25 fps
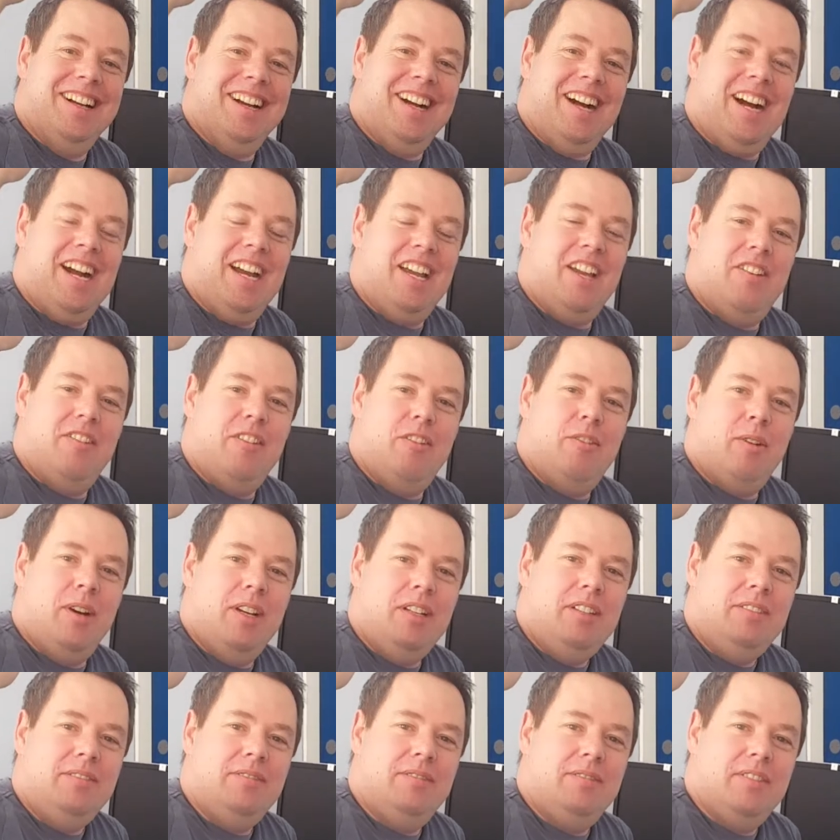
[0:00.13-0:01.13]
Hi
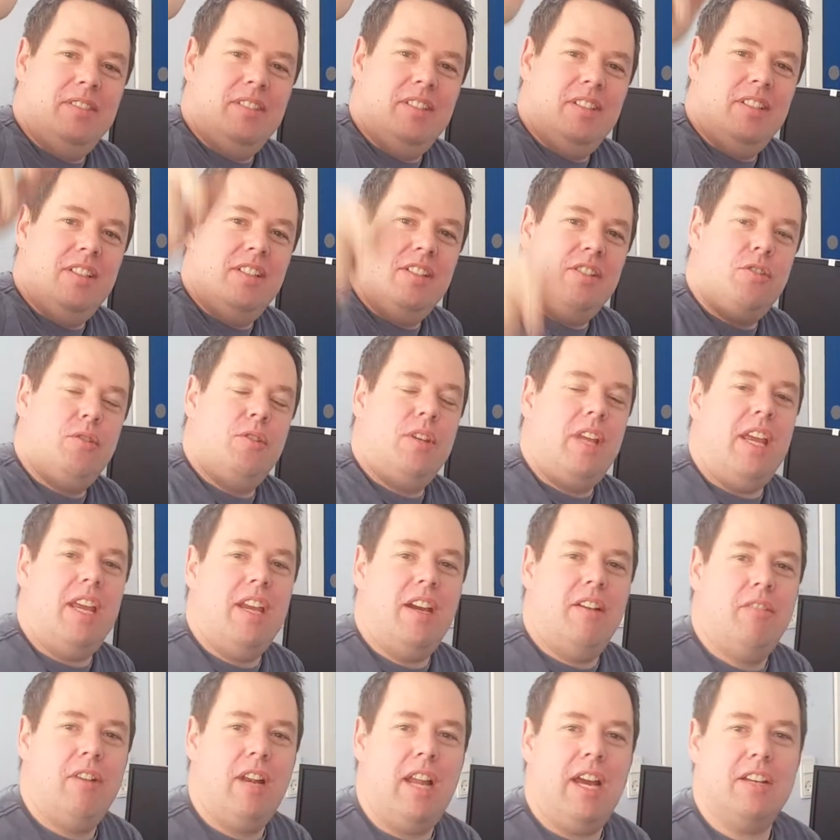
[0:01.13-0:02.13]
everyone! Today
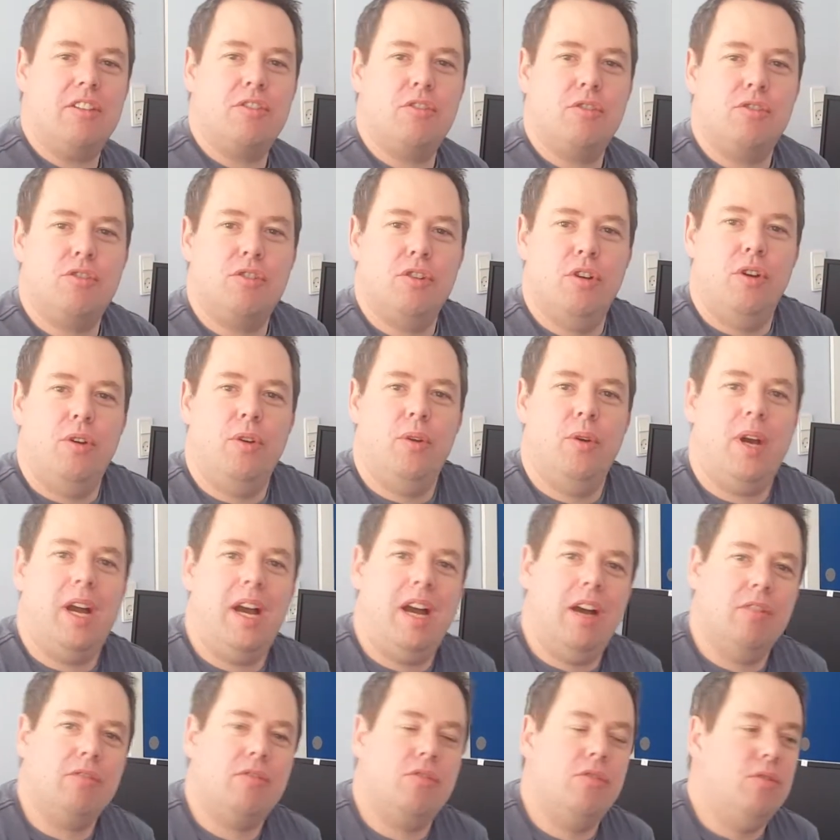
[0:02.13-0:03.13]
I would like to show you
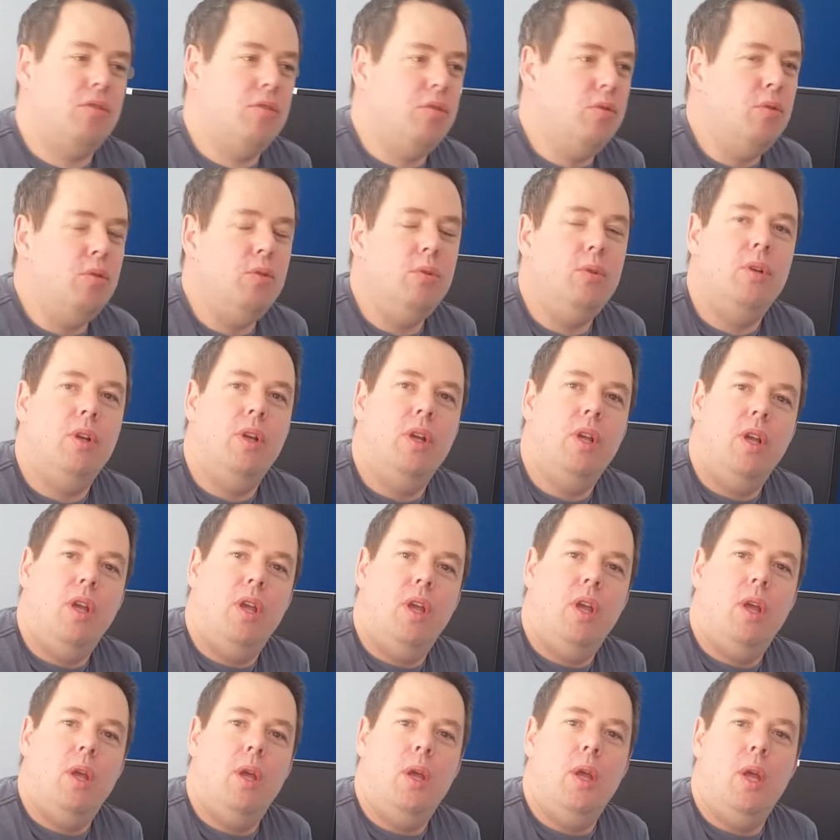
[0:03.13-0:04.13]
how to do
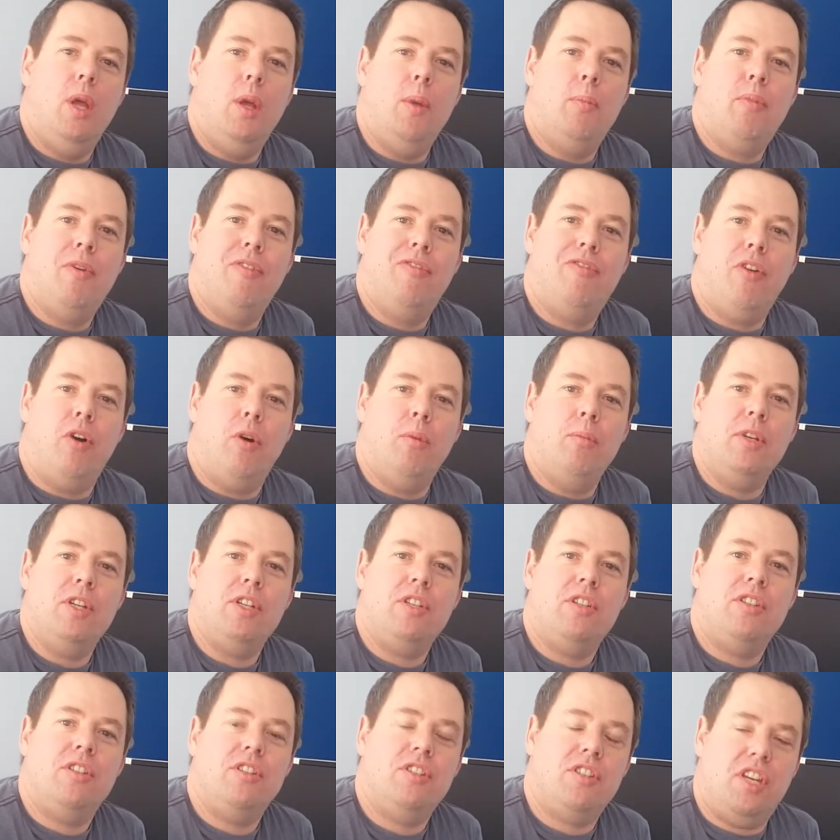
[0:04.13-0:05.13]
uh,
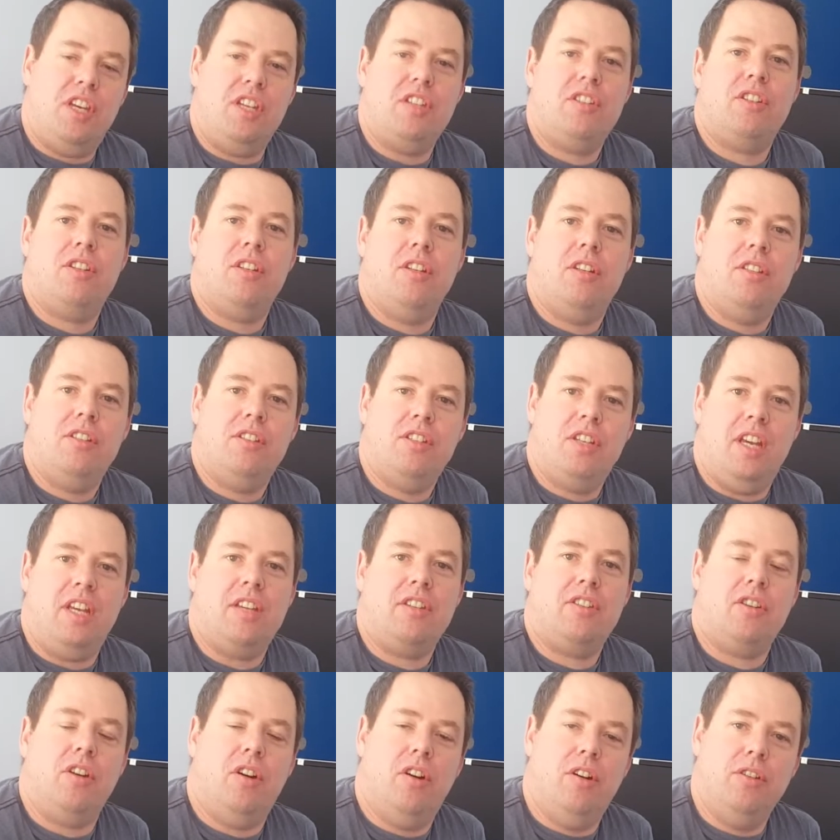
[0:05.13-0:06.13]
performance test
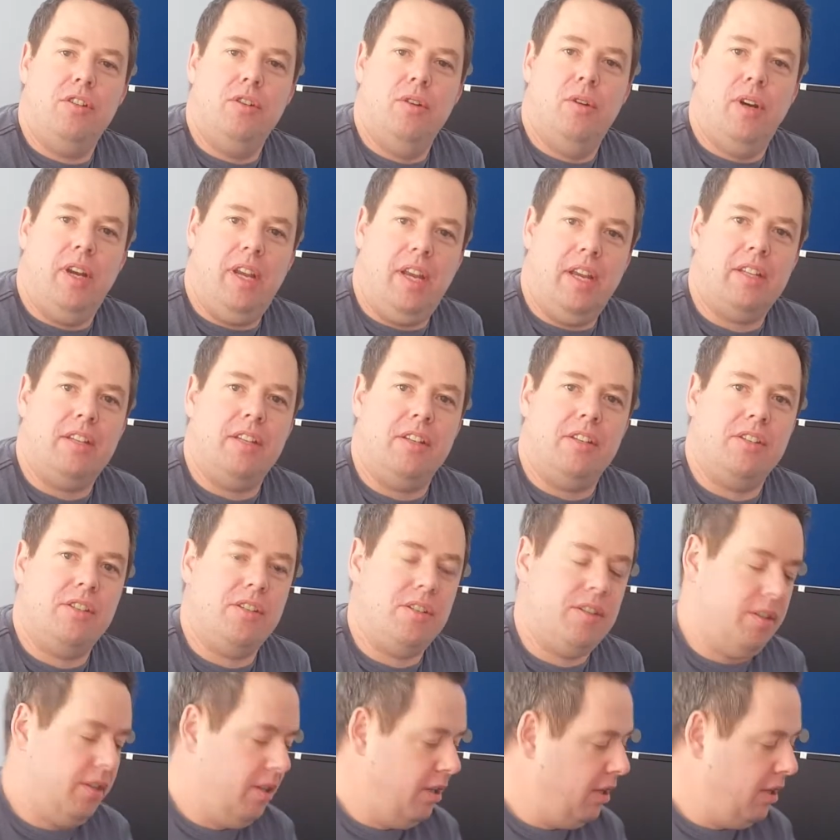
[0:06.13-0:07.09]
checks on your ECDIS.